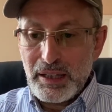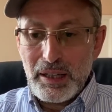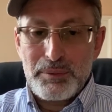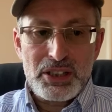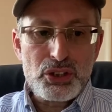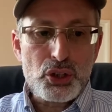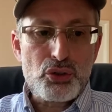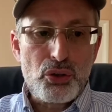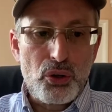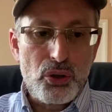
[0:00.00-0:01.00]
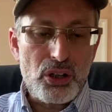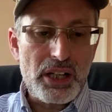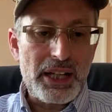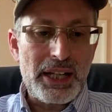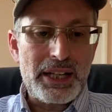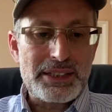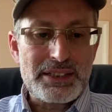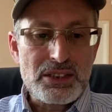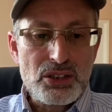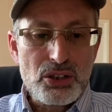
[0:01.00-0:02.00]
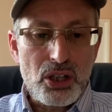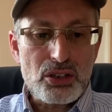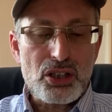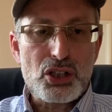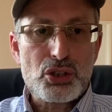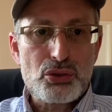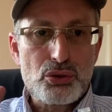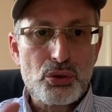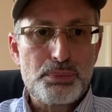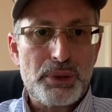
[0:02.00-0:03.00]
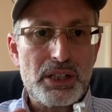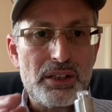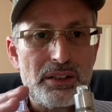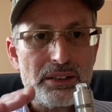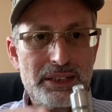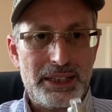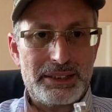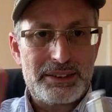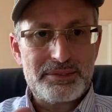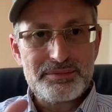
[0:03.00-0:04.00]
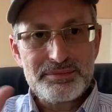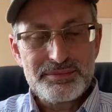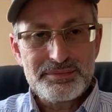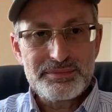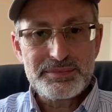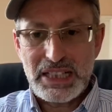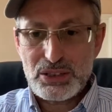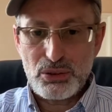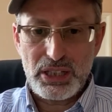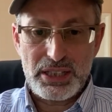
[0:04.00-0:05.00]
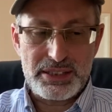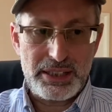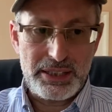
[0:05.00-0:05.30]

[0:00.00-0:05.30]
I mean, the draw is not super tight. That's all I can say.